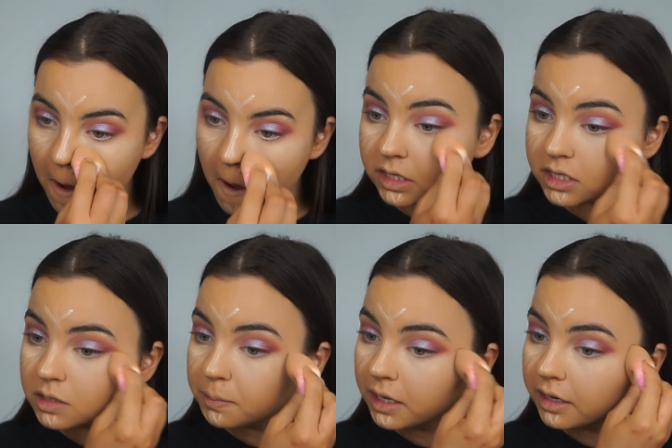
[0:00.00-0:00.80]
This
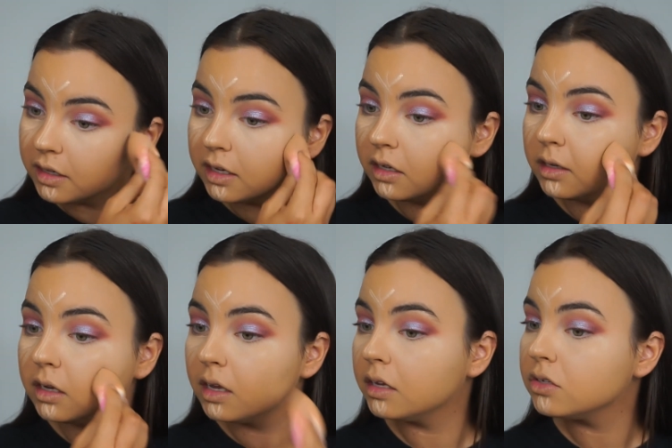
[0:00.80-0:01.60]
is blending
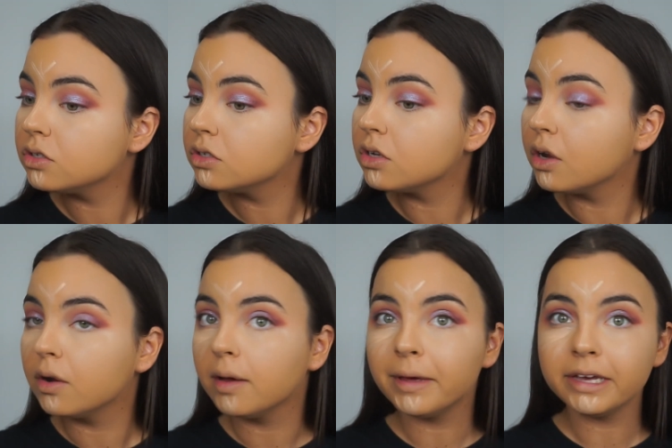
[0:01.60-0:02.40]

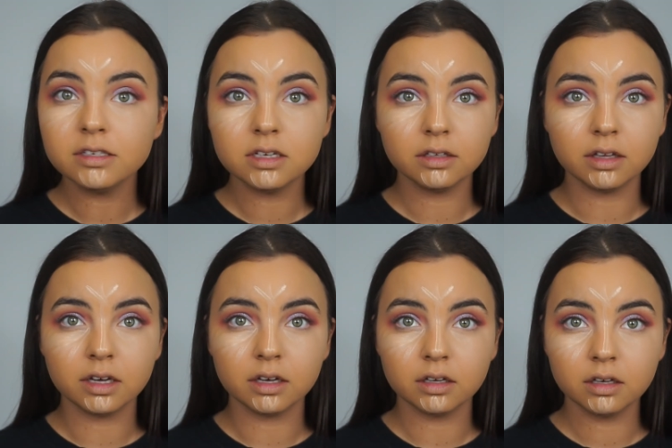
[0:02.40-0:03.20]
so
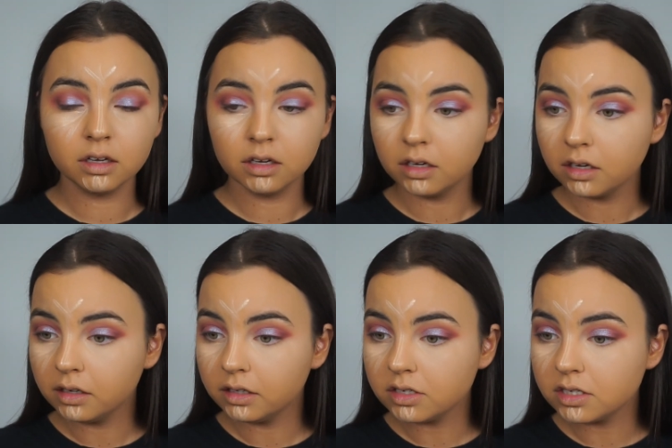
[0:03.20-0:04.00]
amazingly.
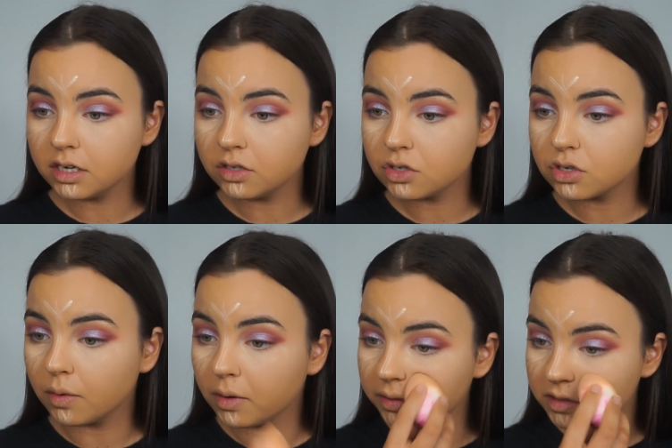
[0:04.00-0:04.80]
And it's sitting
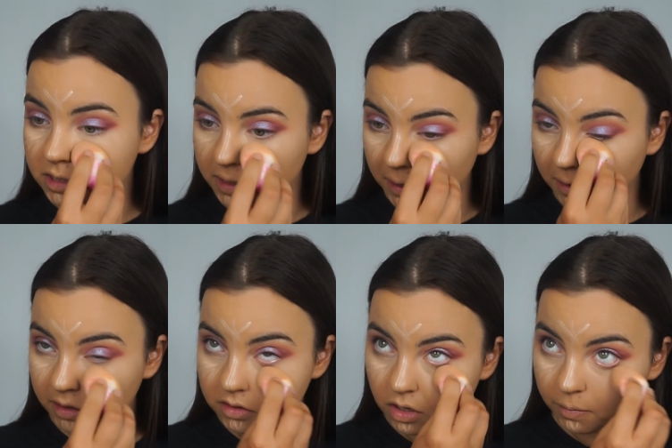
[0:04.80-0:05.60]
so well on the skin.
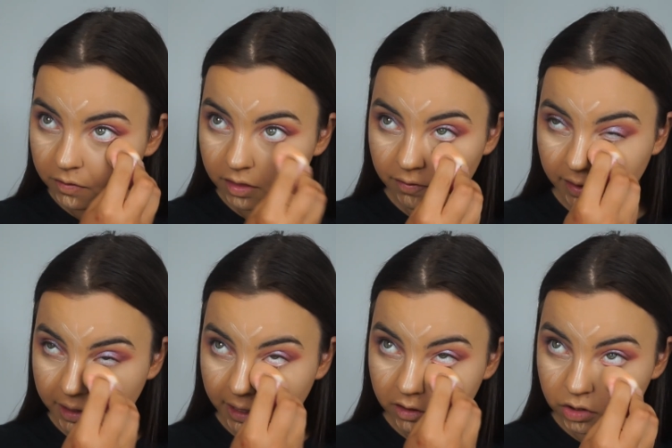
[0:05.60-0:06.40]
It's not moving the
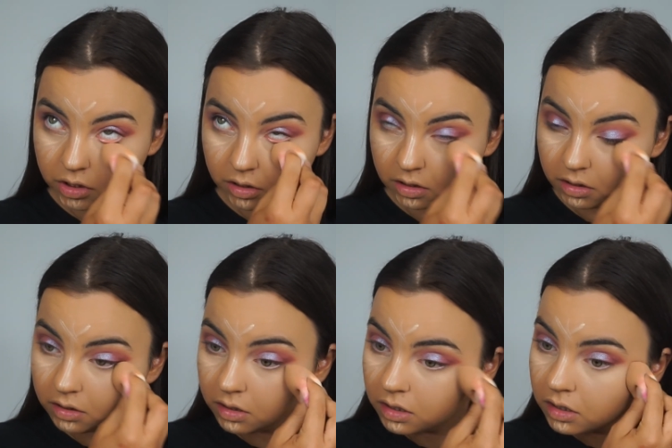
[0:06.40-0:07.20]

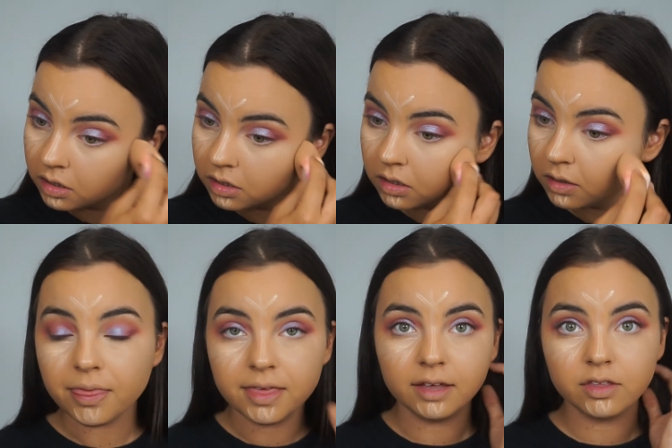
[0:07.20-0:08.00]
foundation. I
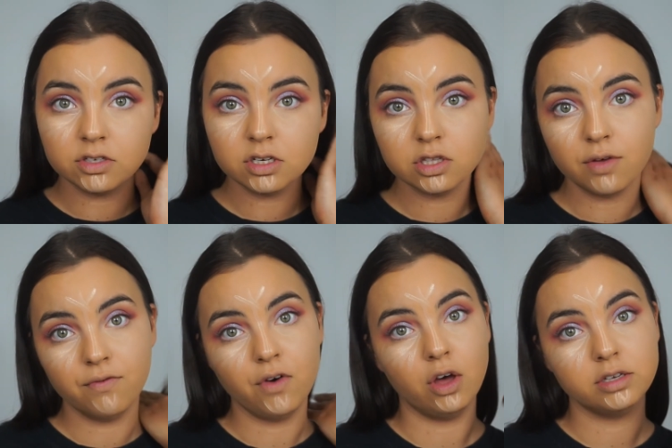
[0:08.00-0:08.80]
think this is the
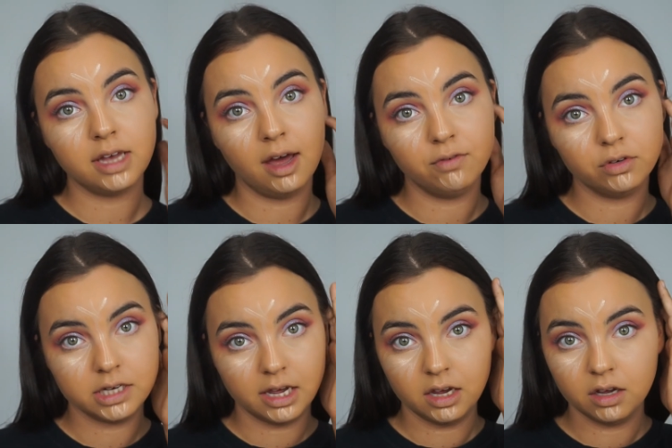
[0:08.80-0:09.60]
first Kat Von
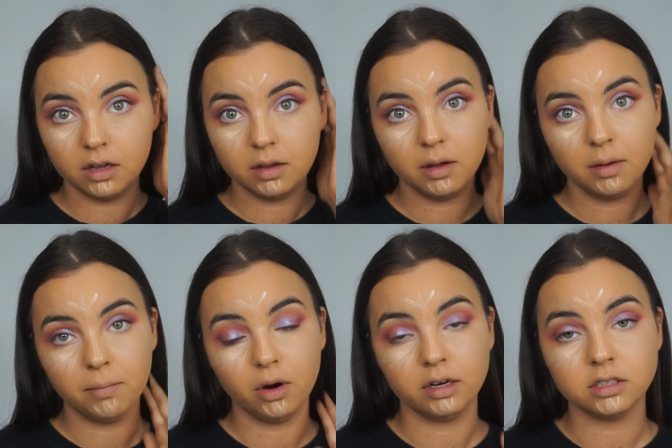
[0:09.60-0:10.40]
D
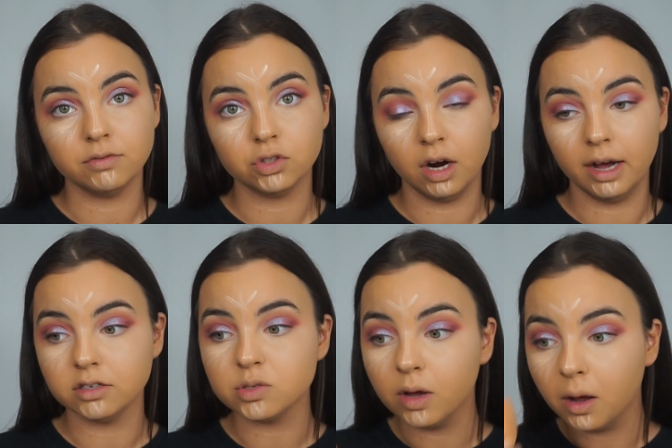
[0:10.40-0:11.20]
product I've tried
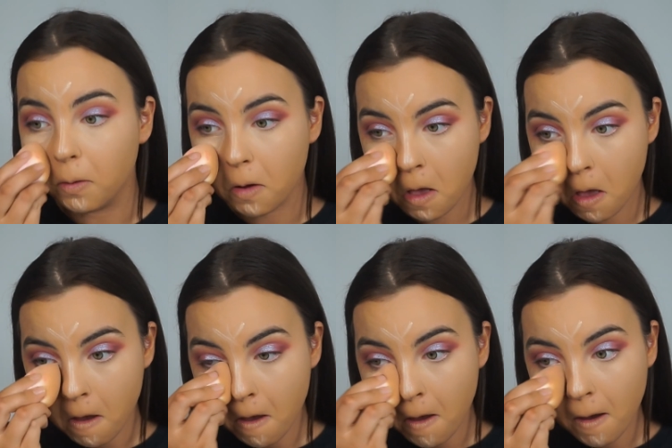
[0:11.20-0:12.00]
as well.
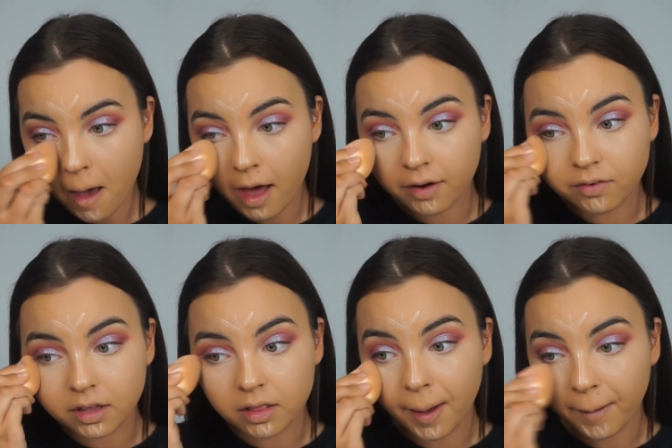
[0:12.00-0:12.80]
And I
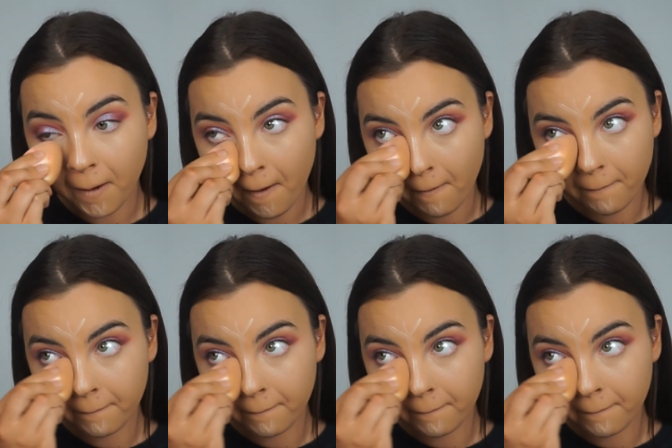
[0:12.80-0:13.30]
really like it.